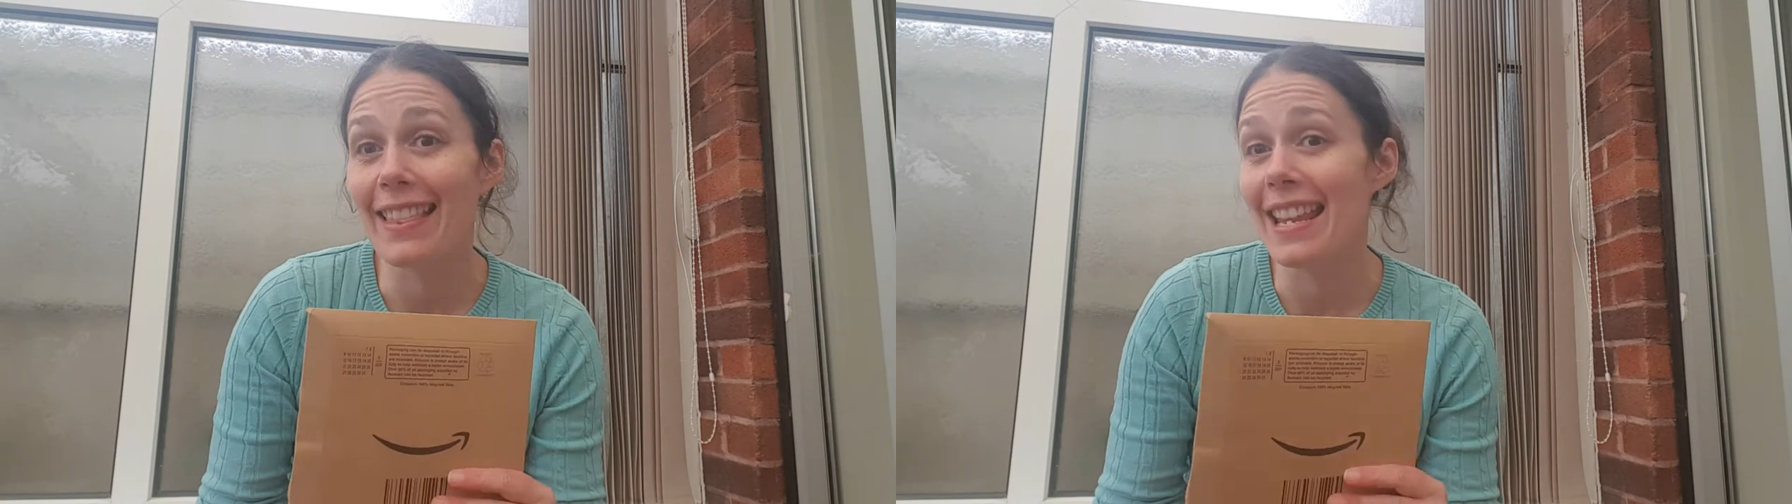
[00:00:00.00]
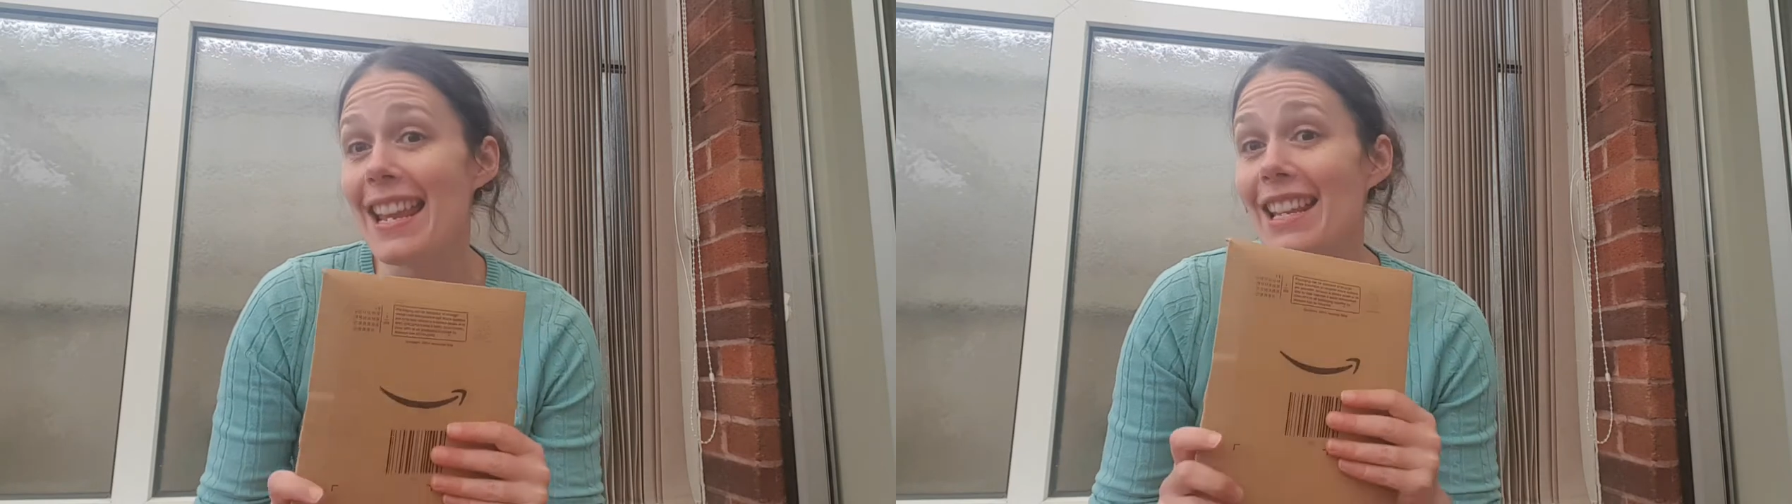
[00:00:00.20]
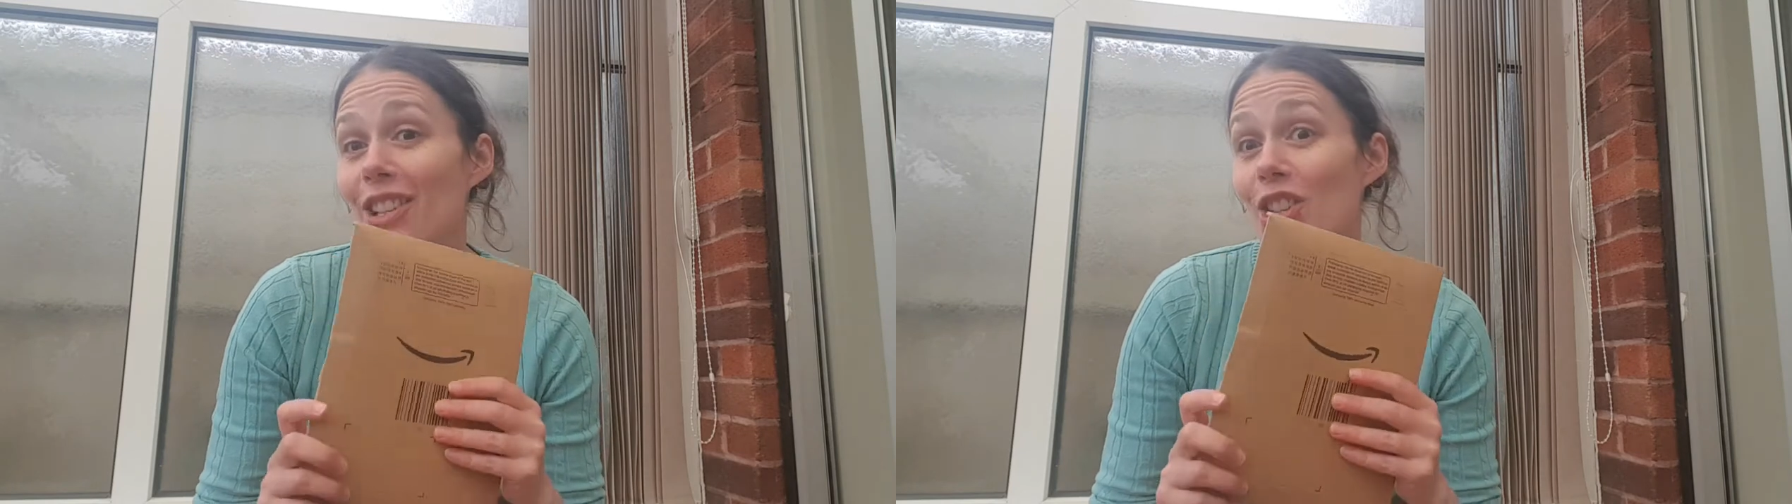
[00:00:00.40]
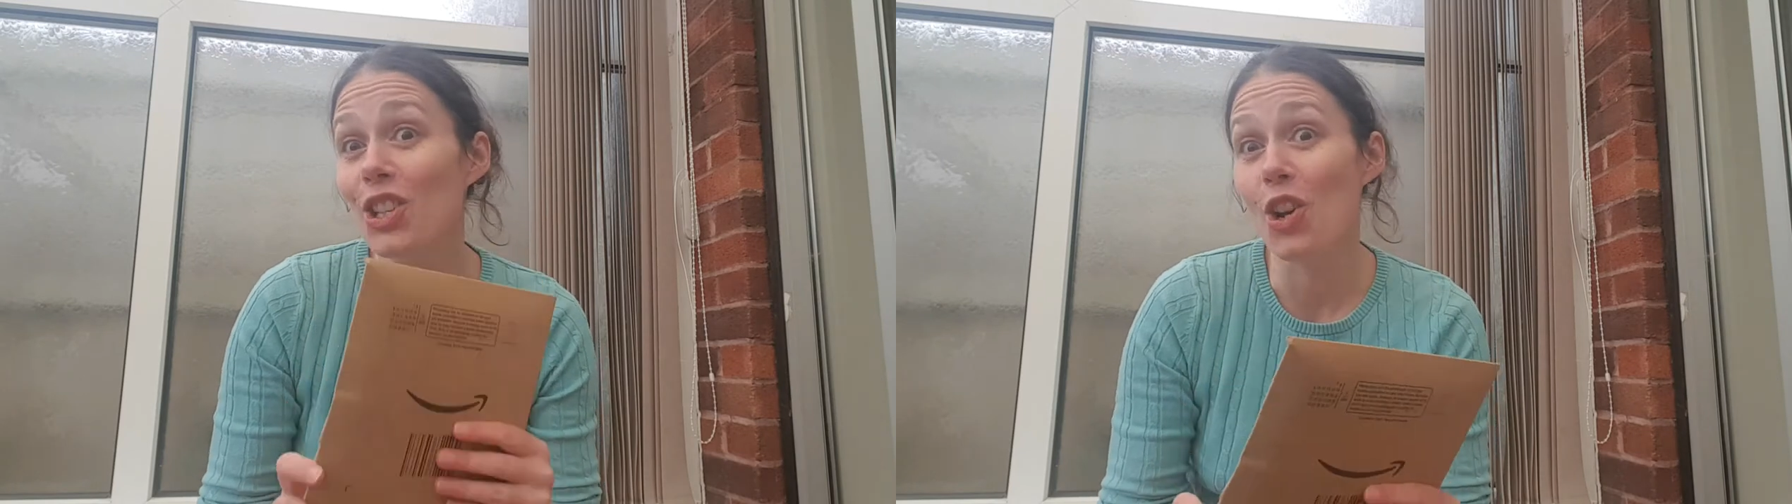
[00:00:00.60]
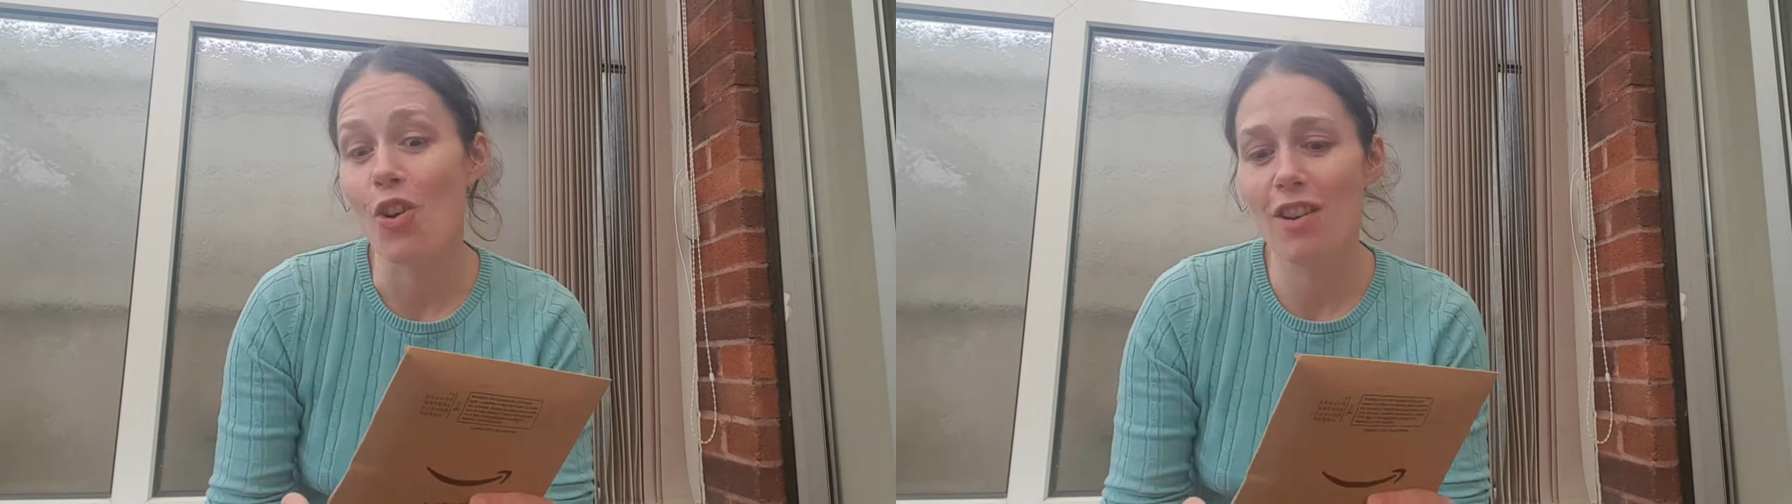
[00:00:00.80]
these
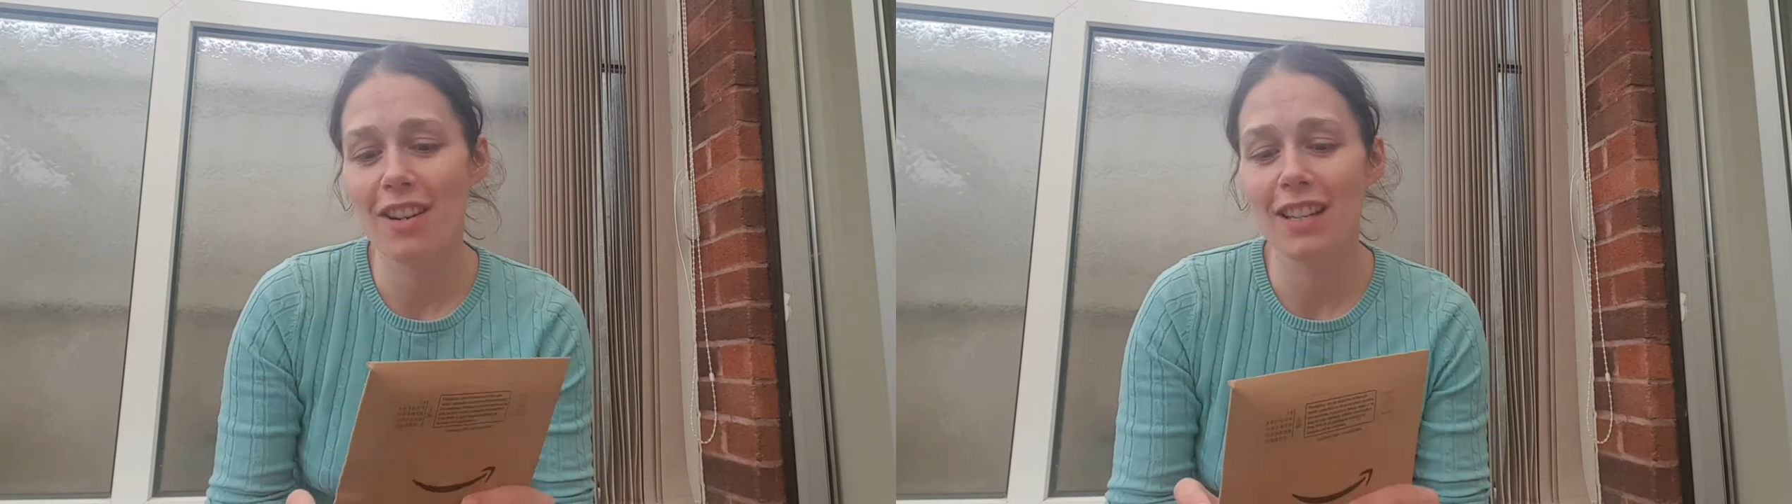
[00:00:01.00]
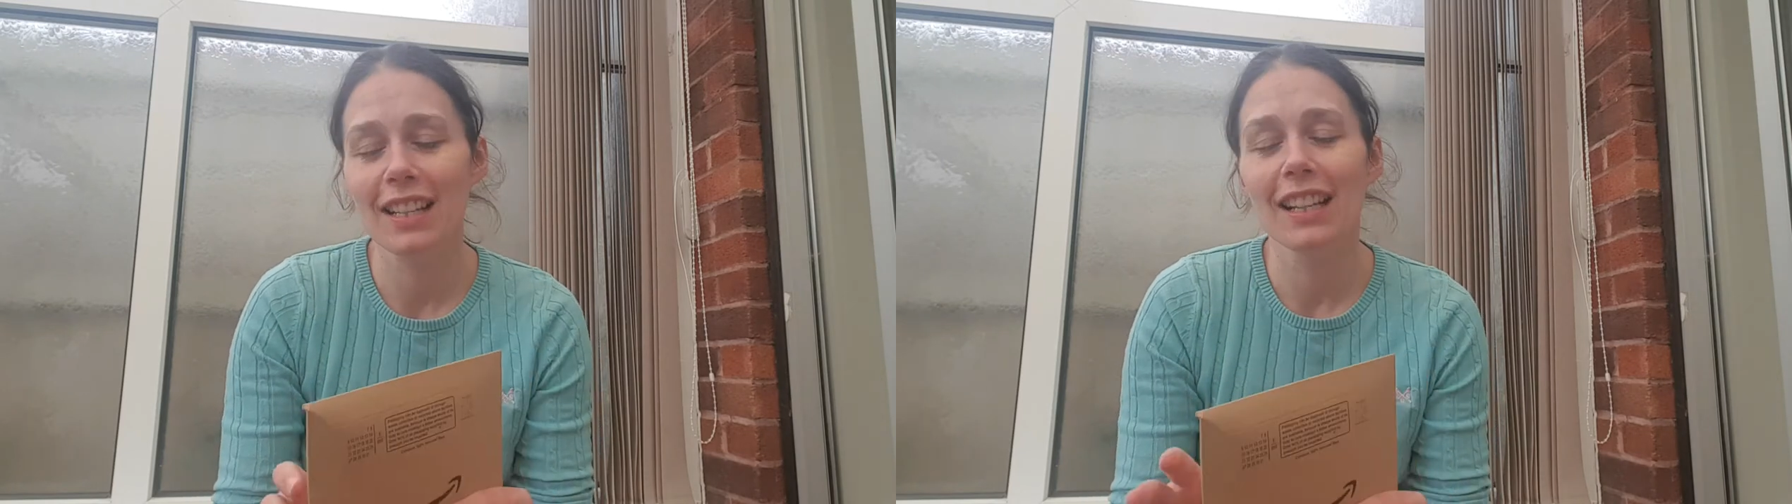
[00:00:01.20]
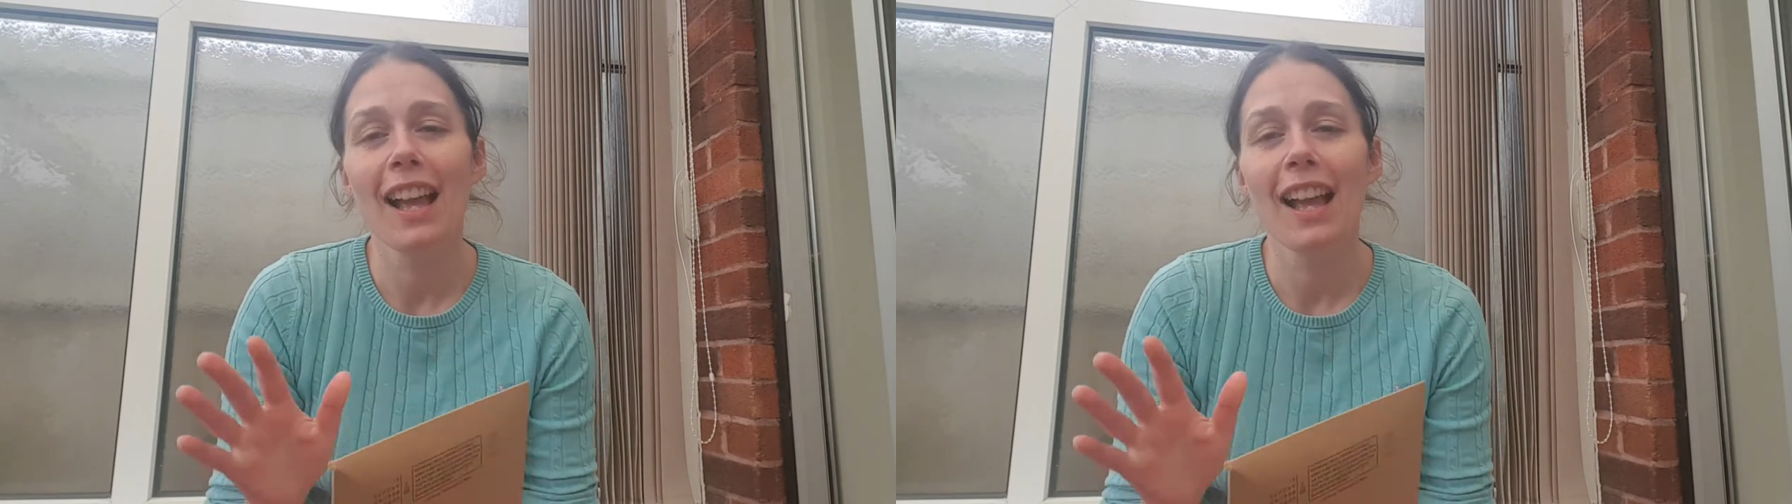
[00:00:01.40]
socks.